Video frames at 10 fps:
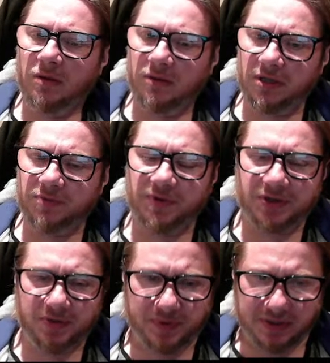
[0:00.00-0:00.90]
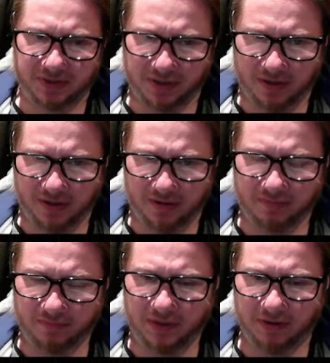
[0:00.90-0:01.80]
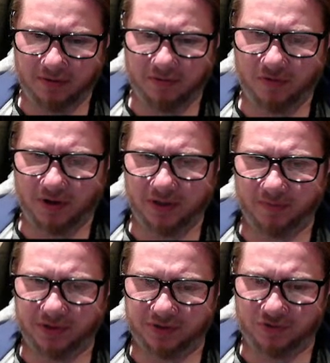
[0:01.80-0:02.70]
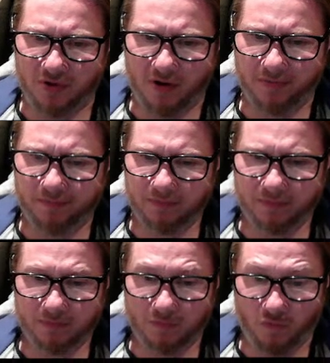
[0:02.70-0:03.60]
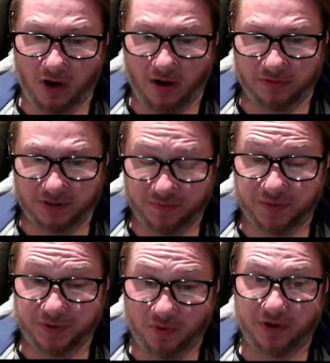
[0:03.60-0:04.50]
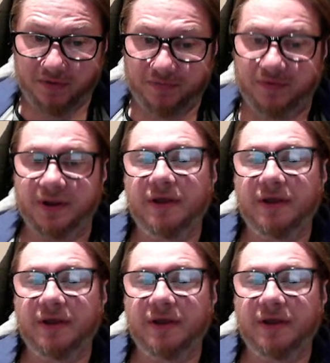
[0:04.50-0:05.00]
This bishop is uh, incredibly strong. Wow, this bishop on e3.